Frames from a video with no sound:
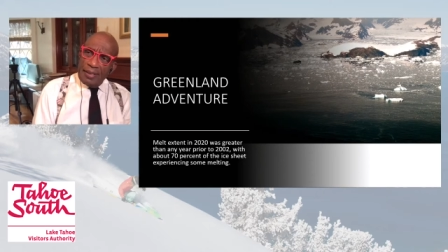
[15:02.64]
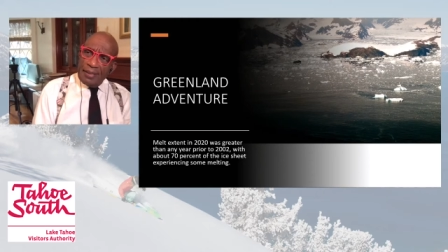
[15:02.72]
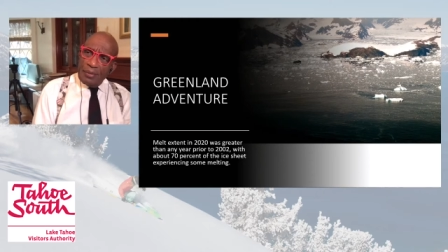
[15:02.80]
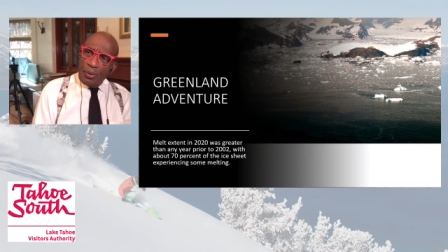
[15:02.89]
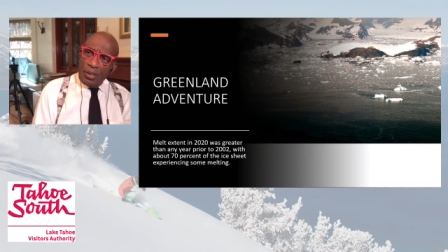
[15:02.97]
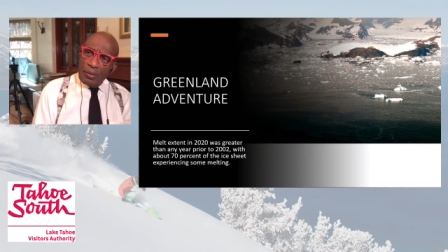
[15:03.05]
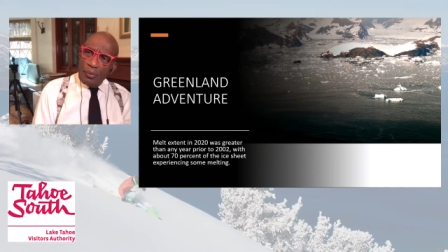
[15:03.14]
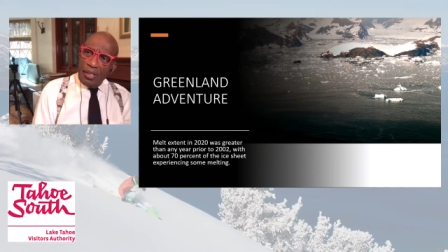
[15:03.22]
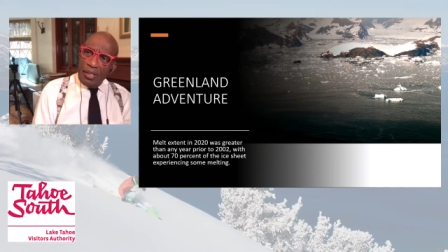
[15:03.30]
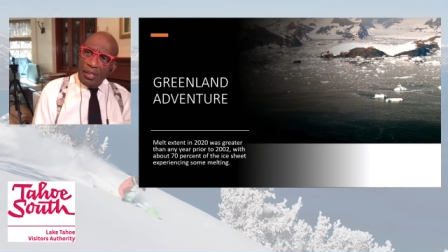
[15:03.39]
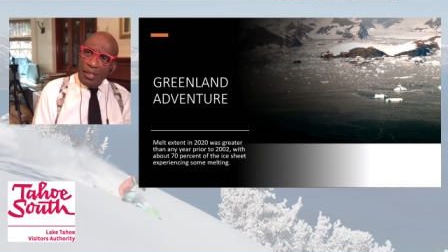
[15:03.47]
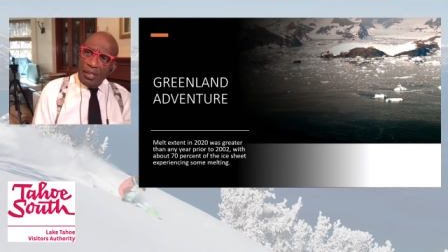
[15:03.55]
uh,
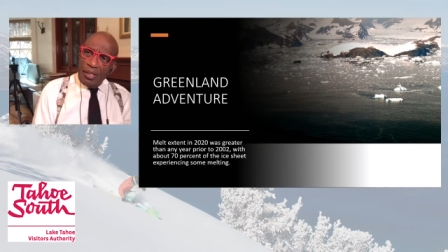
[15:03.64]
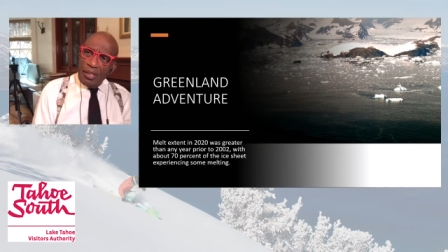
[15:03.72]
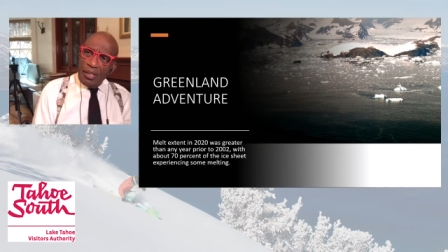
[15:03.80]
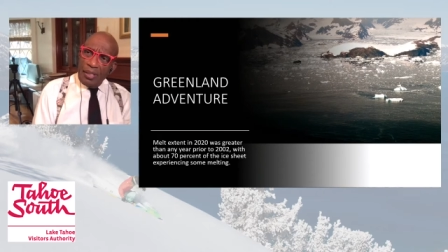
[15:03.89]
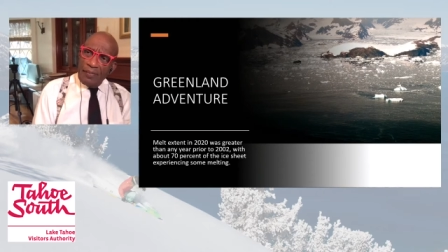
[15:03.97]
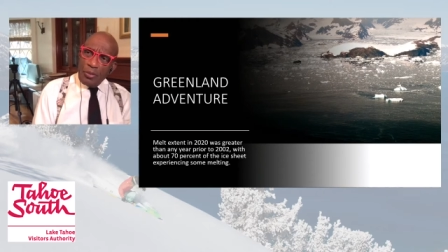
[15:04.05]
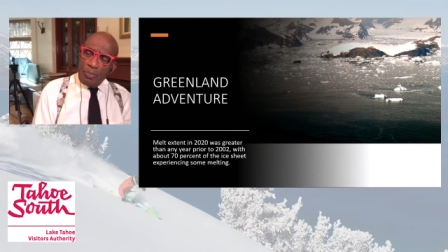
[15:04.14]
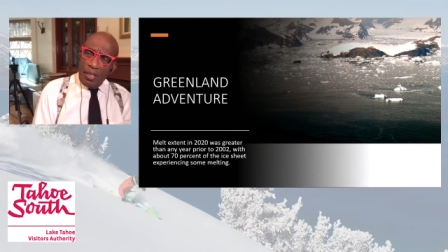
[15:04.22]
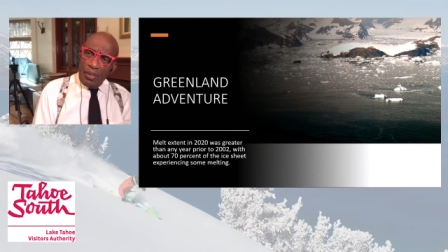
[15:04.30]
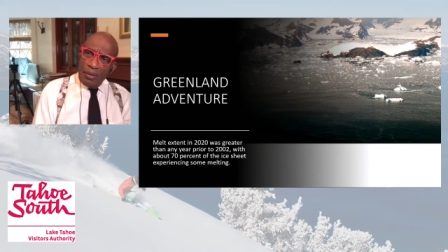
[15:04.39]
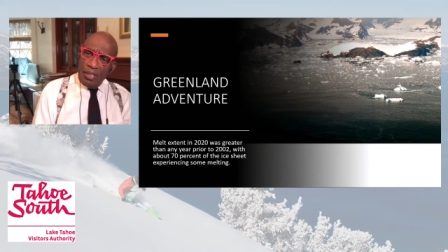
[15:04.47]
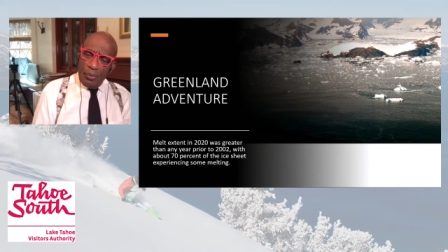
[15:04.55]
where we
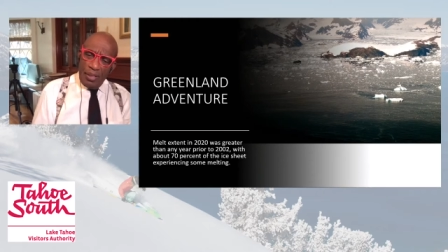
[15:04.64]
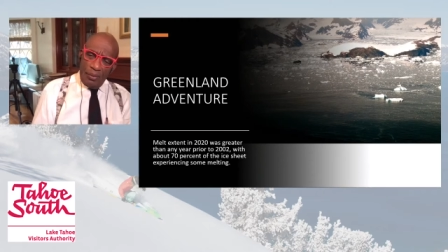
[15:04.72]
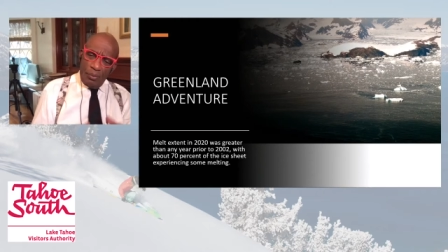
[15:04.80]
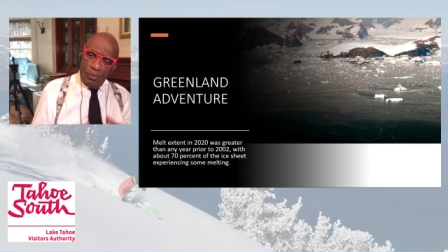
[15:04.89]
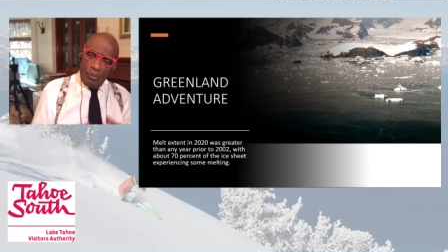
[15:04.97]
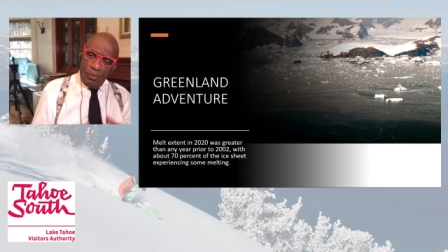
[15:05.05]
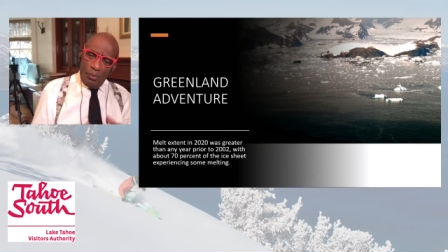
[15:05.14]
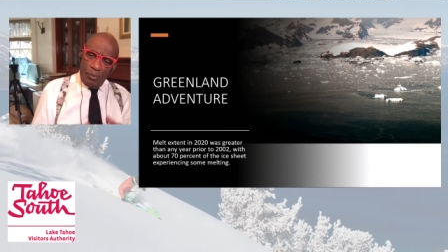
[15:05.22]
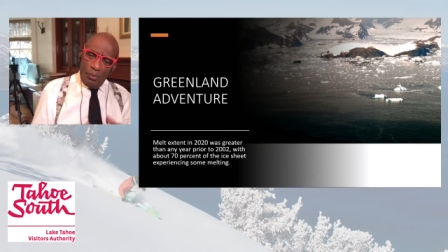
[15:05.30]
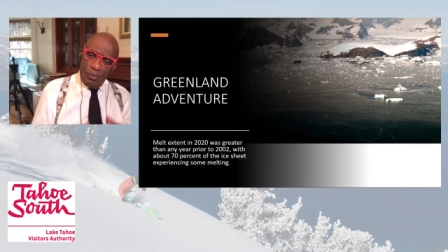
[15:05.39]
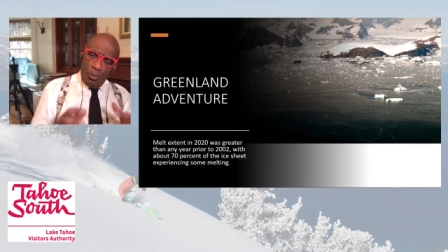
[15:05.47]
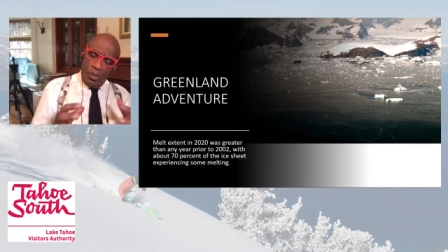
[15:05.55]
expe- we you know we
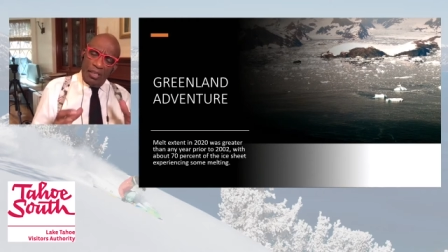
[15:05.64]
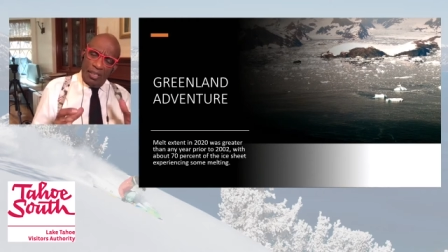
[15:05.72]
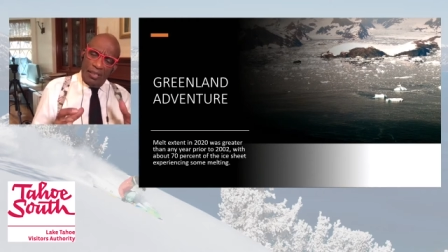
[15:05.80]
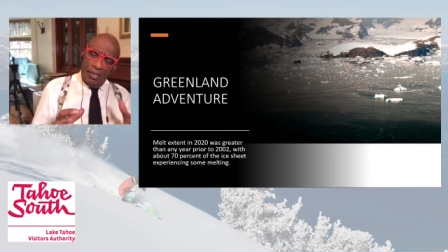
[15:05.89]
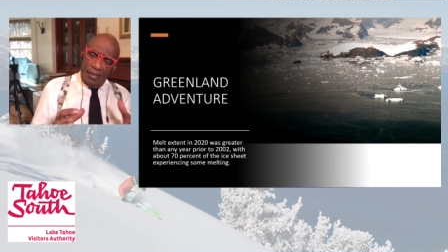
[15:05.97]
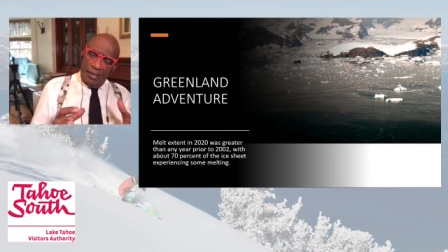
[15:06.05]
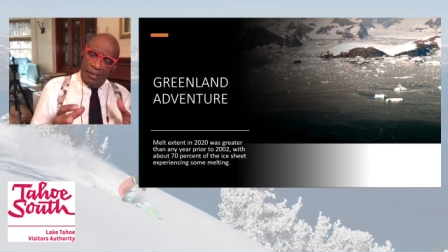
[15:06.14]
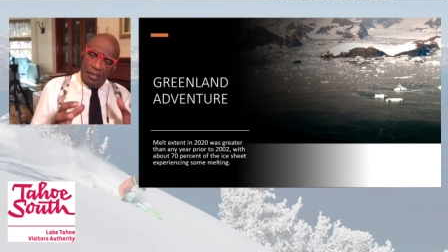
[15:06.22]
really